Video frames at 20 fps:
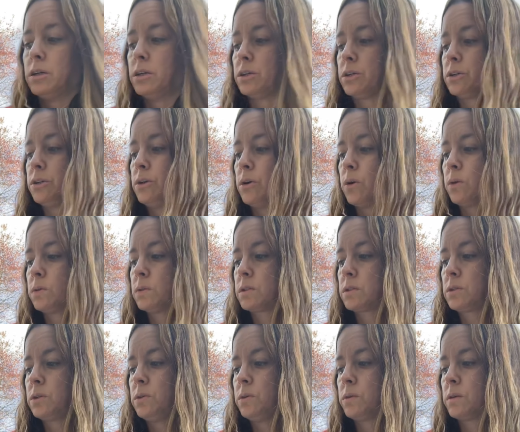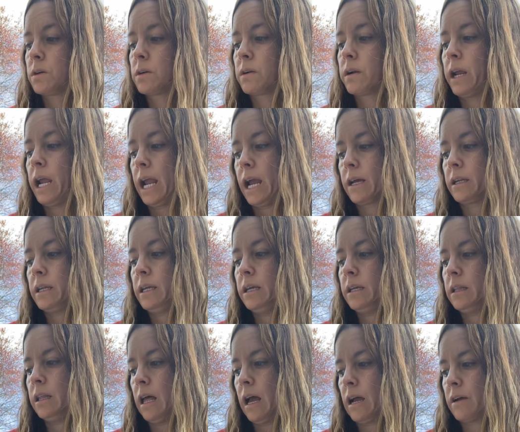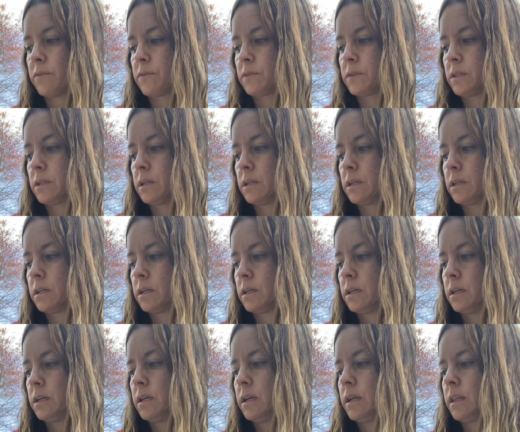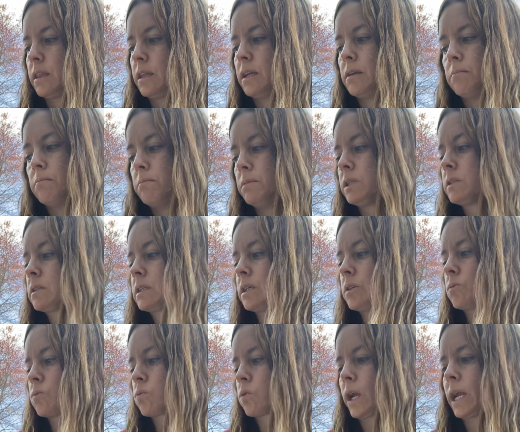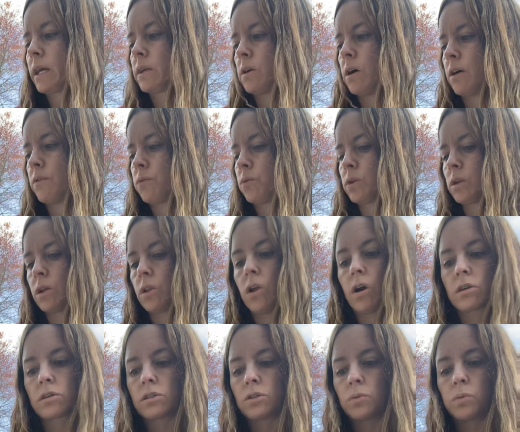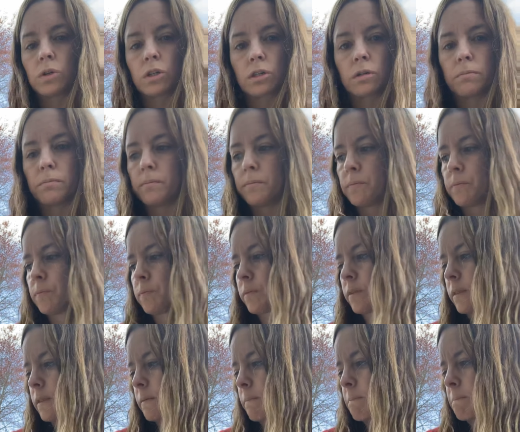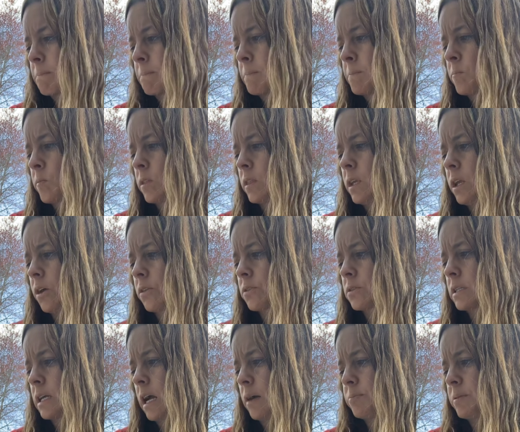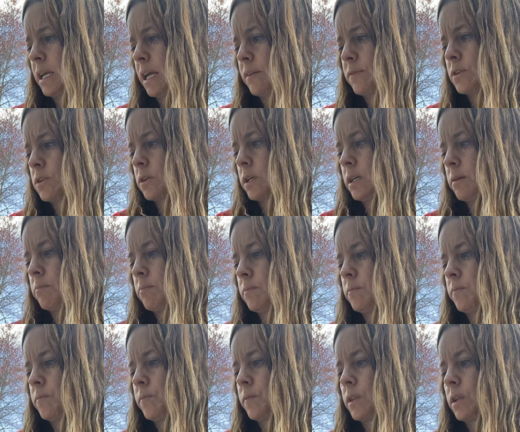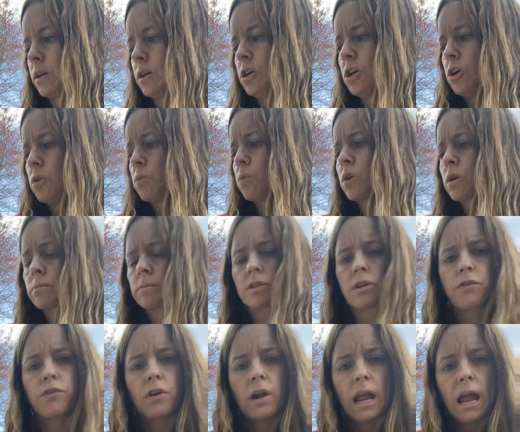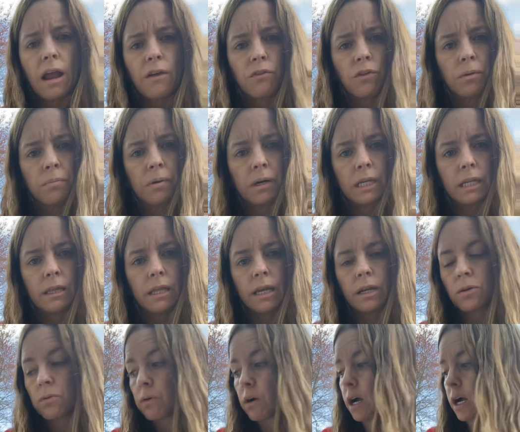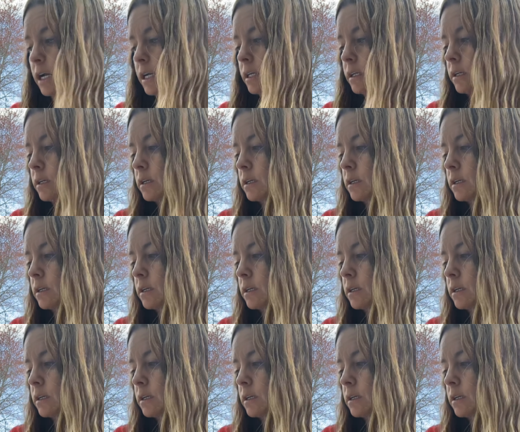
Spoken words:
No sooner had he left than Milton ran off with a large worm. The others hopped after him. "Worms are for everybody," they cried.